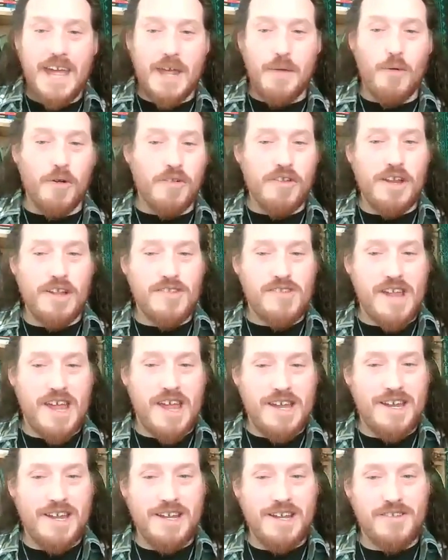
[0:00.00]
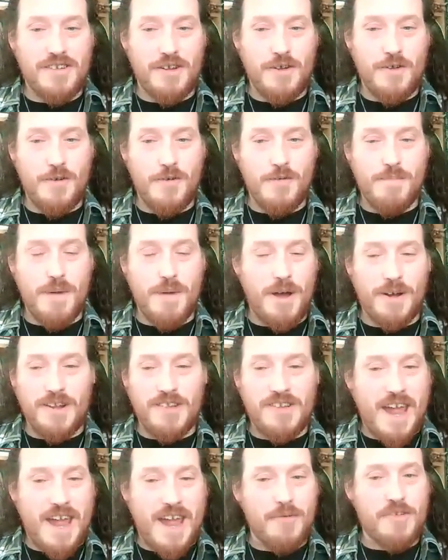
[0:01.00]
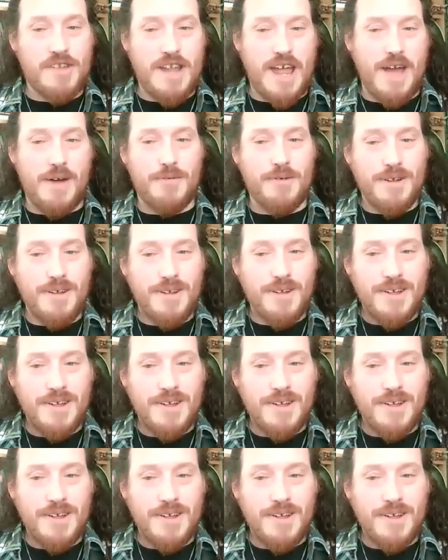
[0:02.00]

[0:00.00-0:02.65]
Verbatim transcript: he wasn't intending to burn his house down